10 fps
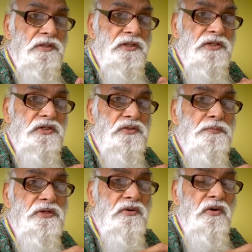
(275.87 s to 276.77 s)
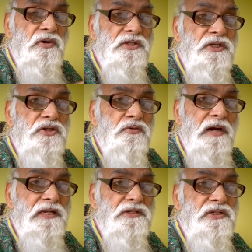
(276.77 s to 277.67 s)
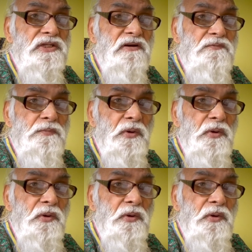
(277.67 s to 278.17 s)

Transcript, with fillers: it is beyond the duality of